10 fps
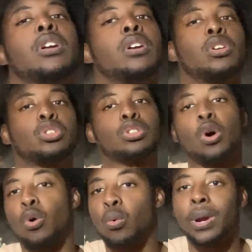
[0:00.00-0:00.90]

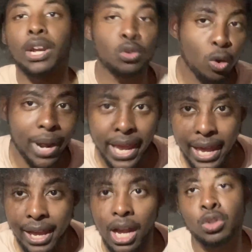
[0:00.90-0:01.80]
So ignore my
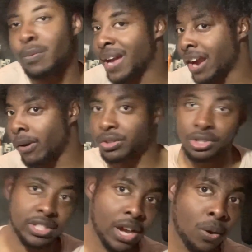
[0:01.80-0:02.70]
hair. I took my hair out
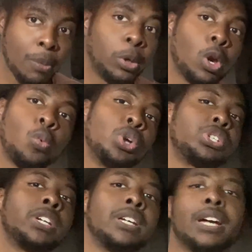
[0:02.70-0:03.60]
just now. I'm gonna go
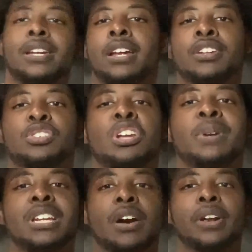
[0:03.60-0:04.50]
wash it and then it's gonna
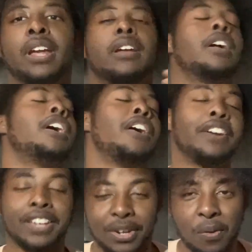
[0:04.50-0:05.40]
be down here.
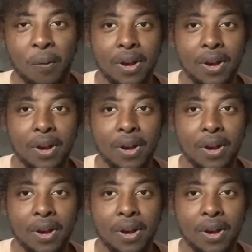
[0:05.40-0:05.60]
Okay, cool.